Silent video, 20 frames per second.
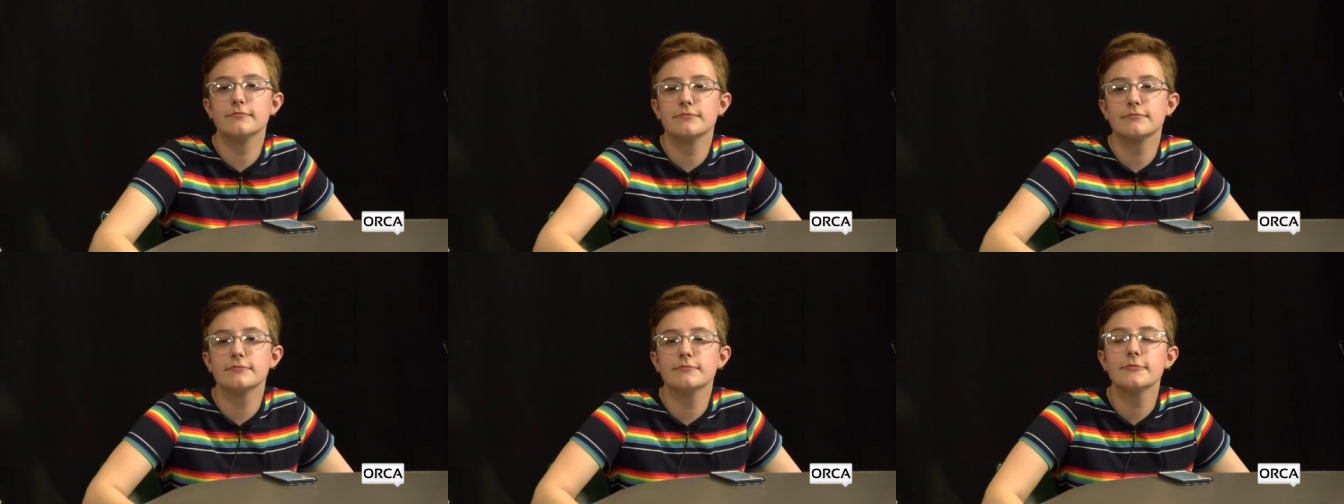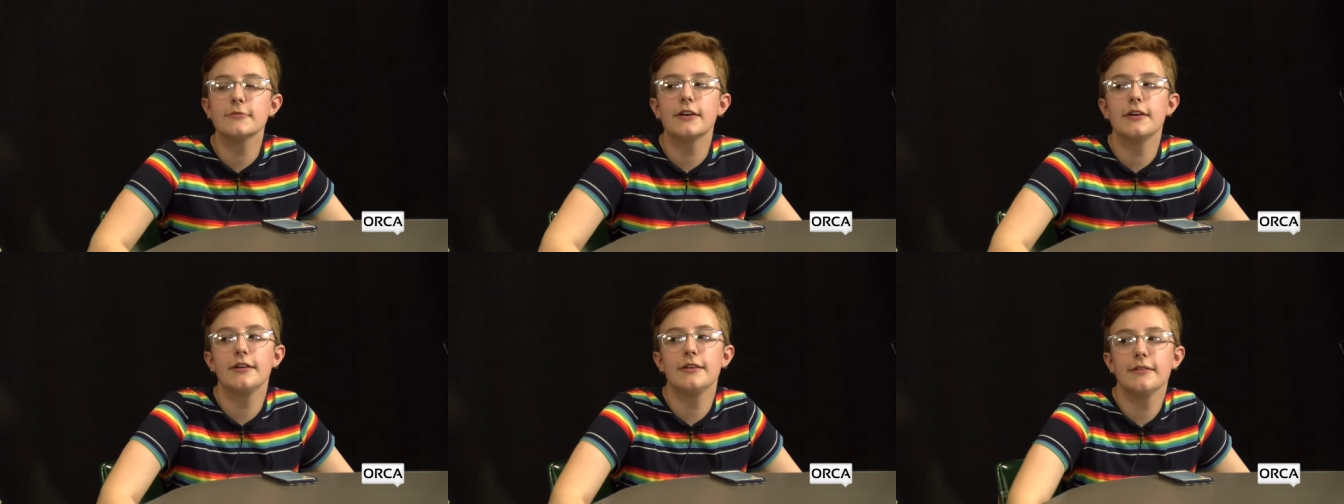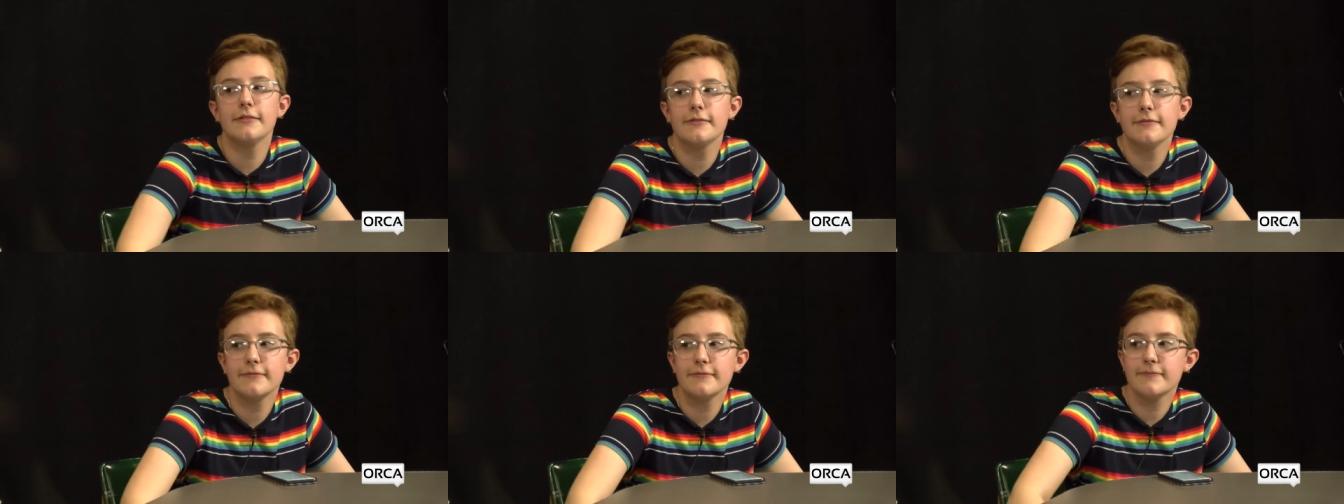okay.
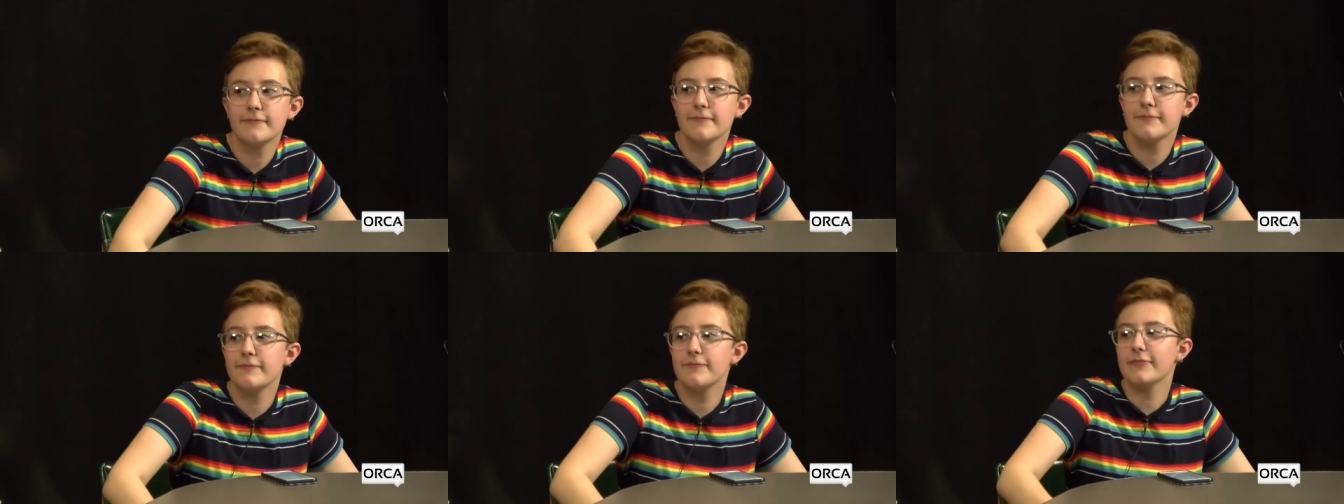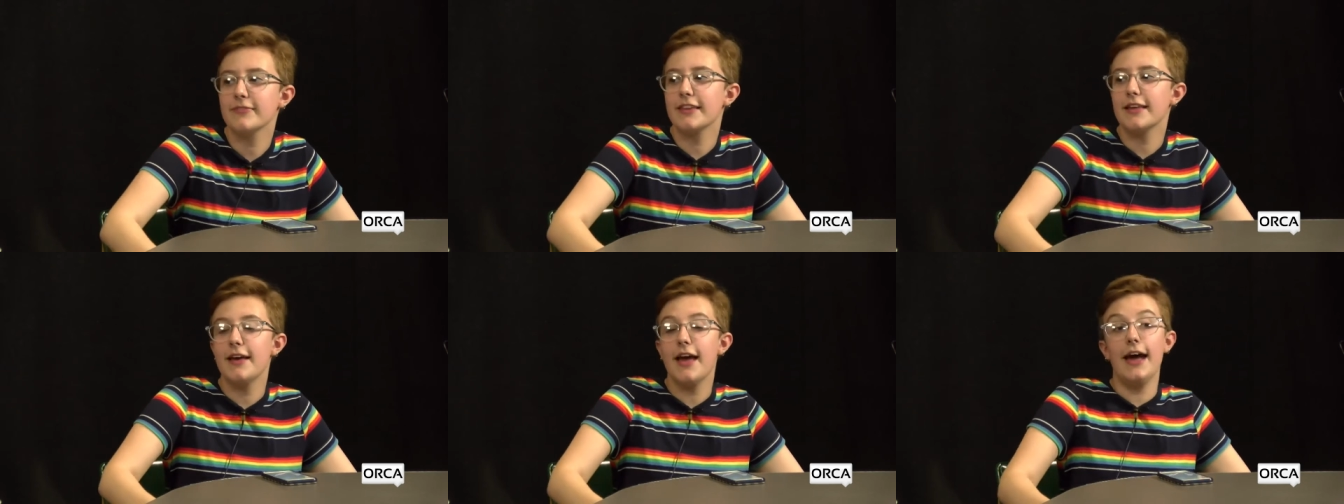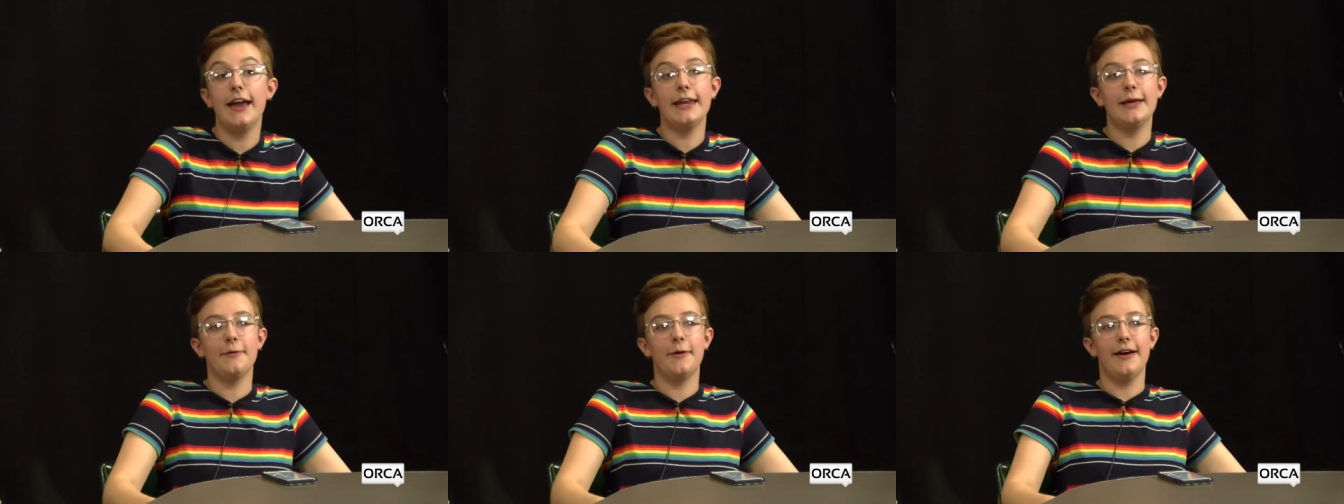
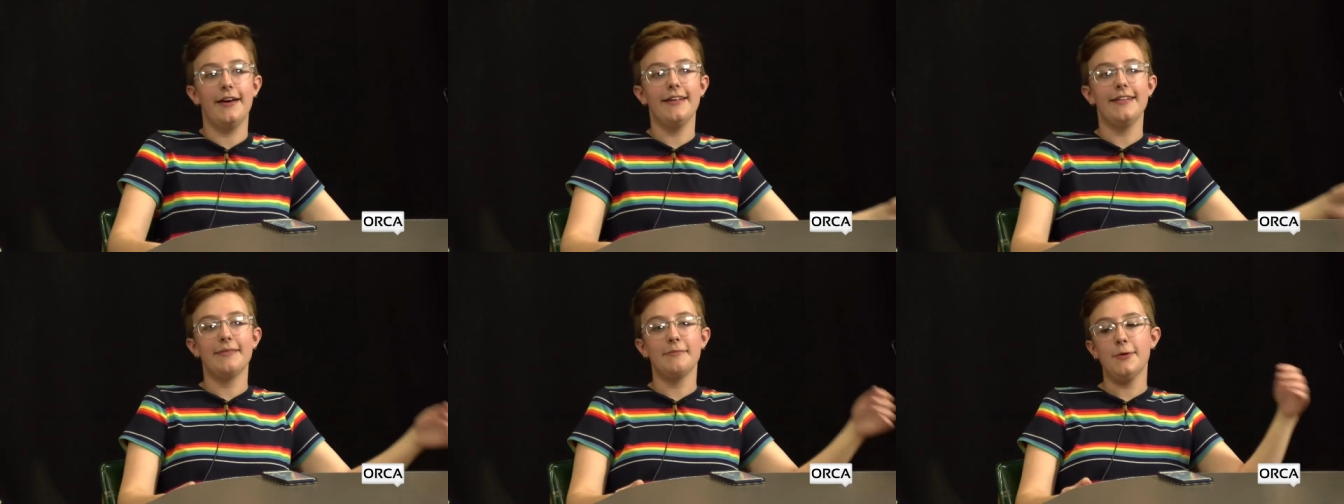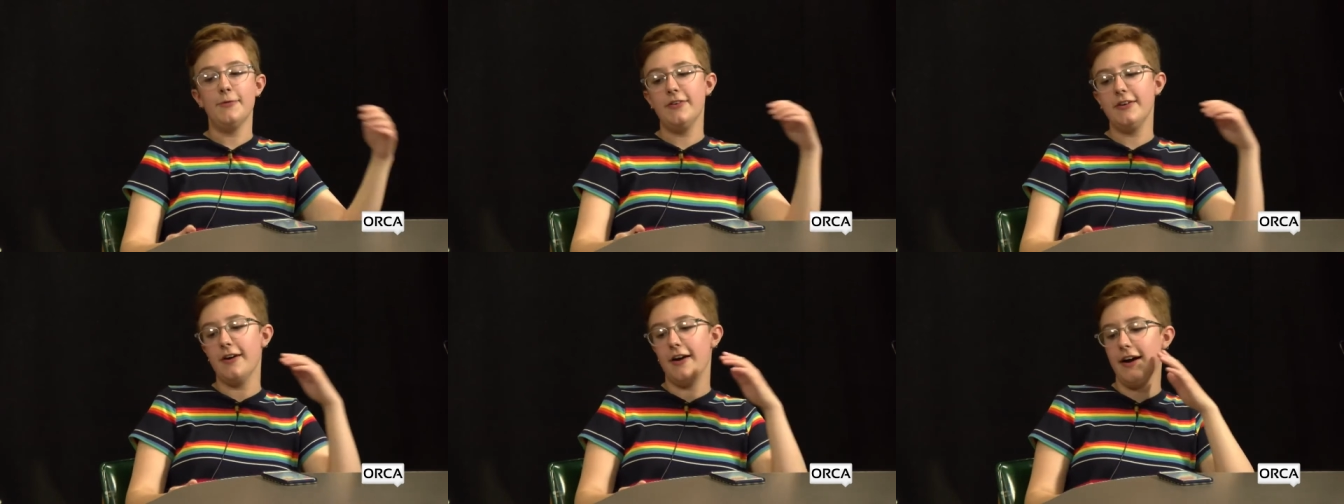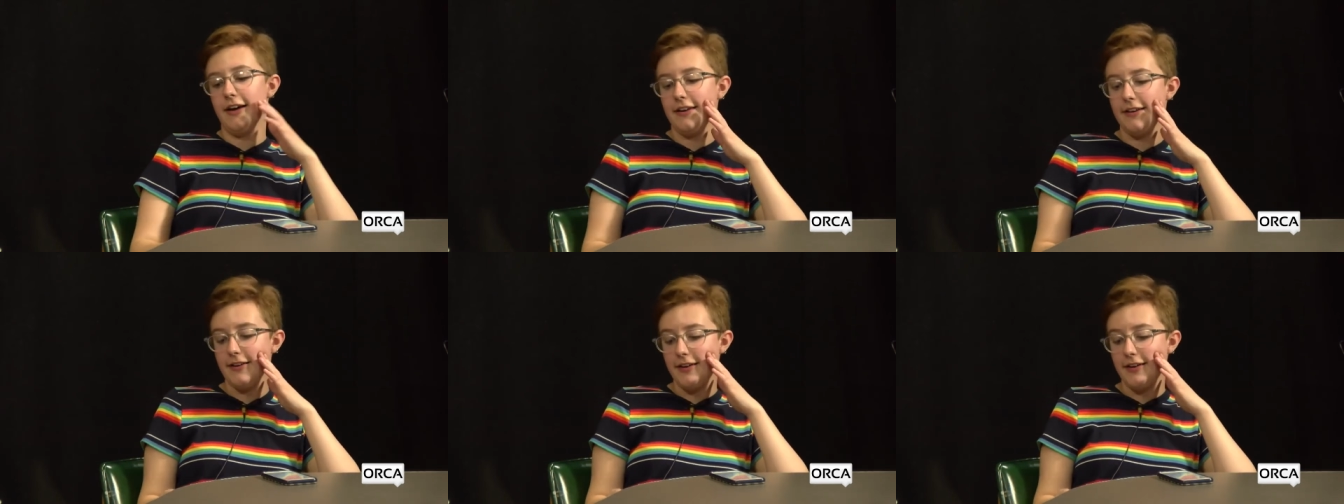Anyways, moving on.